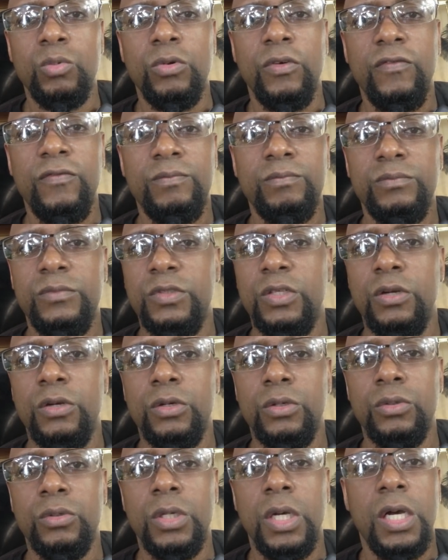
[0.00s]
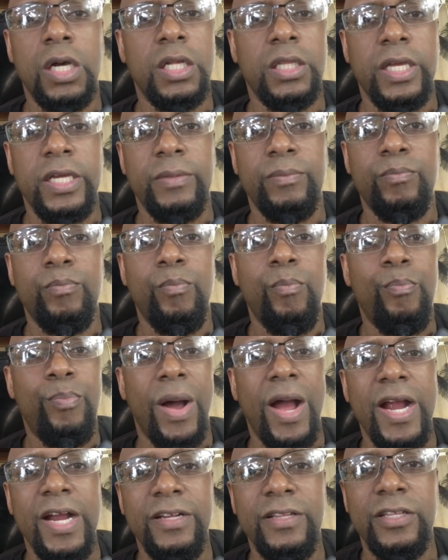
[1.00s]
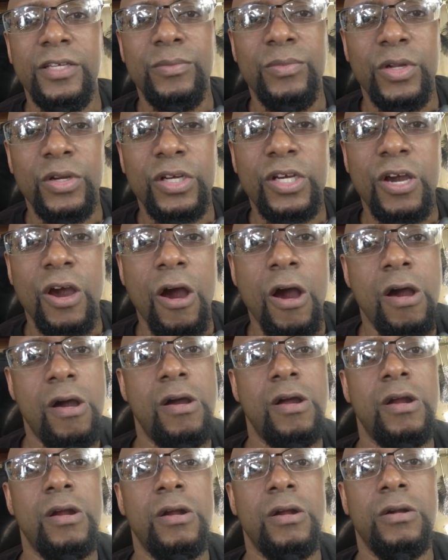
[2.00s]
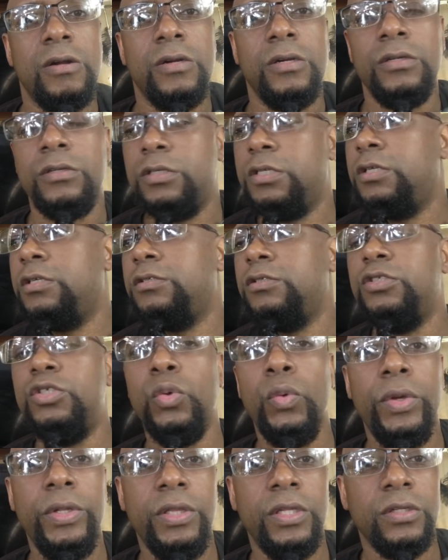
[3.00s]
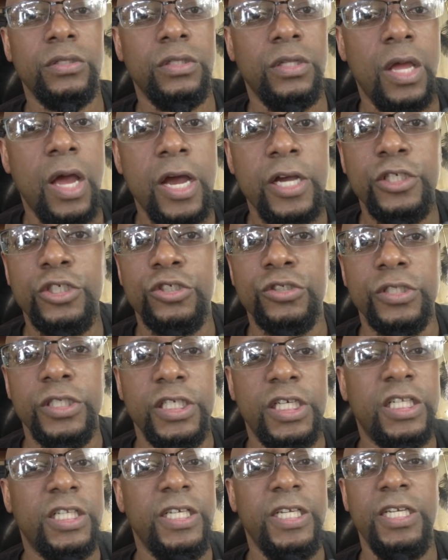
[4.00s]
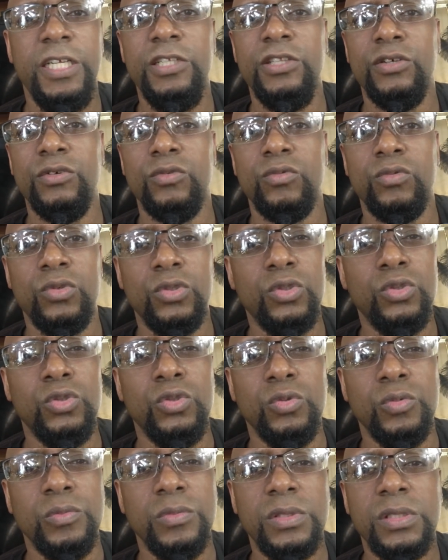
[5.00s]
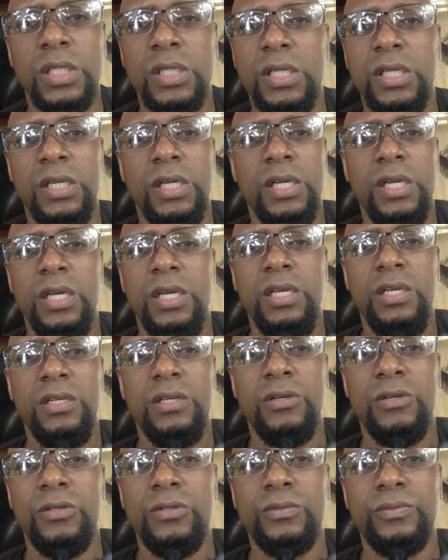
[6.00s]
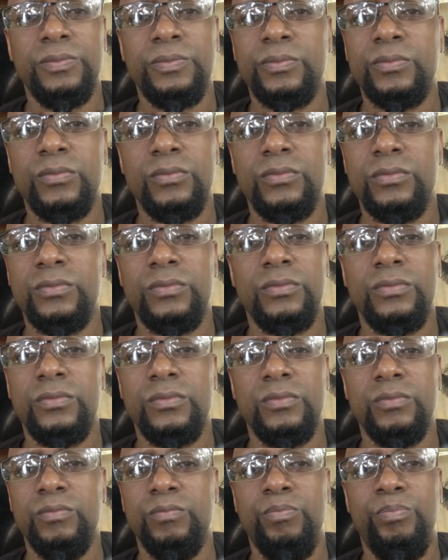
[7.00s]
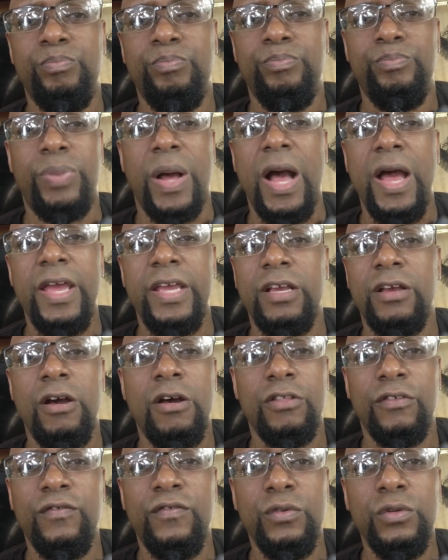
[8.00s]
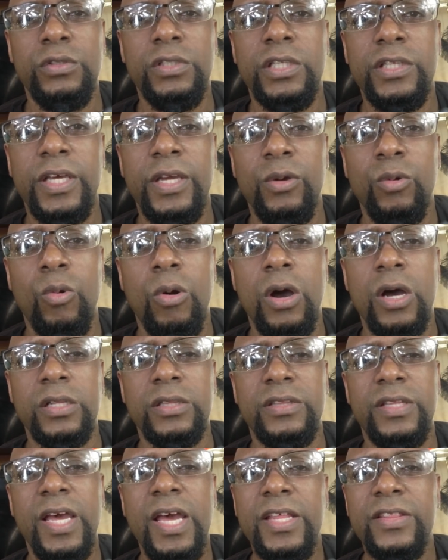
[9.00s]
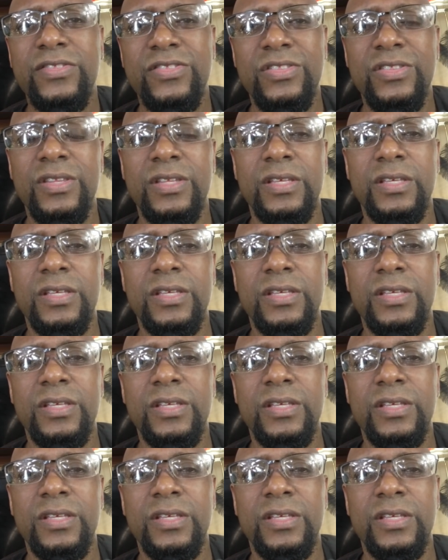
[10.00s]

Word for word: with, you know, uh, like buying them their car, doing their laundry, cleaning their rooms, you know, buying all the food that they want. That,